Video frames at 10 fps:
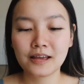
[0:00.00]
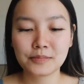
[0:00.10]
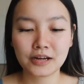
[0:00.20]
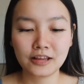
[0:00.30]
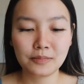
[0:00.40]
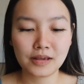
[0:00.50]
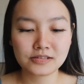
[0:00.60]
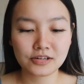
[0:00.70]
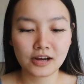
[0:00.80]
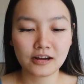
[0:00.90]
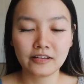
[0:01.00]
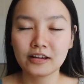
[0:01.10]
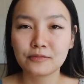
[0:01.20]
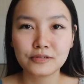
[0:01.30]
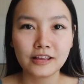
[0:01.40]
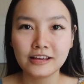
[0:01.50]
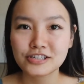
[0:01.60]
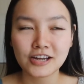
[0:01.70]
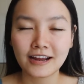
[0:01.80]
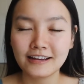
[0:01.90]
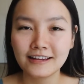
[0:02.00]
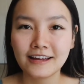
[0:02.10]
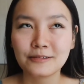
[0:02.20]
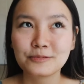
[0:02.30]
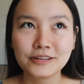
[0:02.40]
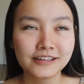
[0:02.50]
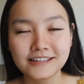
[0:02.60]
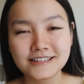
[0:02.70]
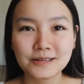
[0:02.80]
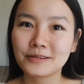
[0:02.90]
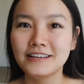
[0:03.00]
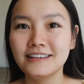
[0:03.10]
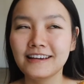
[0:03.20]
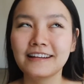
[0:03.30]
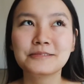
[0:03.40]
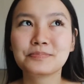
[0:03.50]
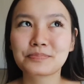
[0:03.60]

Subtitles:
Apparently it makes your hair like really shiny and really silky and